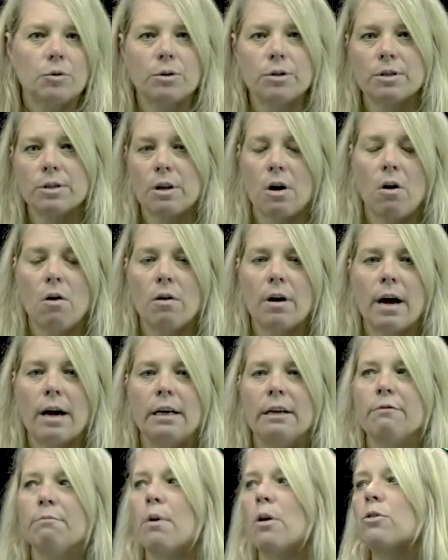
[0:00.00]
or slow
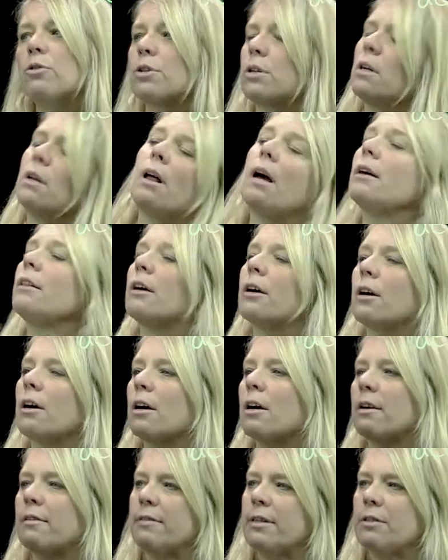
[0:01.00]
kind of motion along the
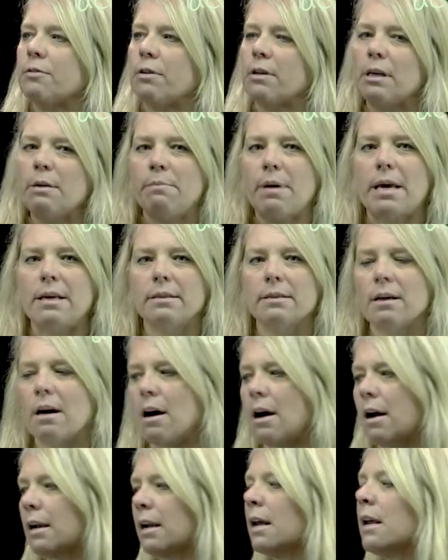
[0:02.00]
curve. It's really based
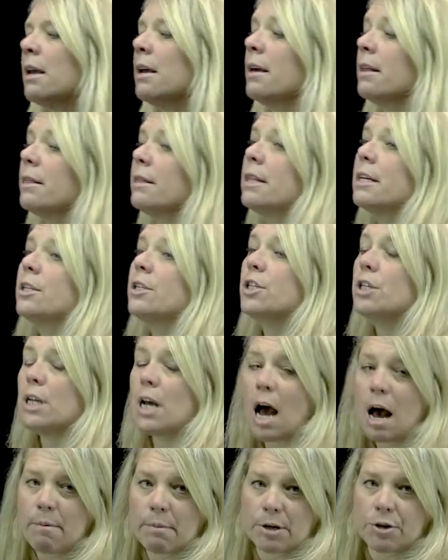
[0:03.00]
on the
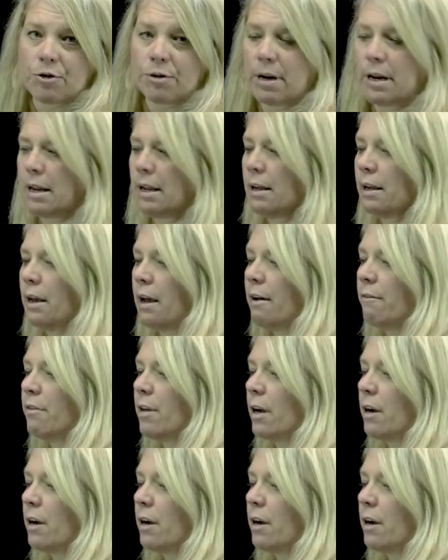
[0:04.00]
geometry of the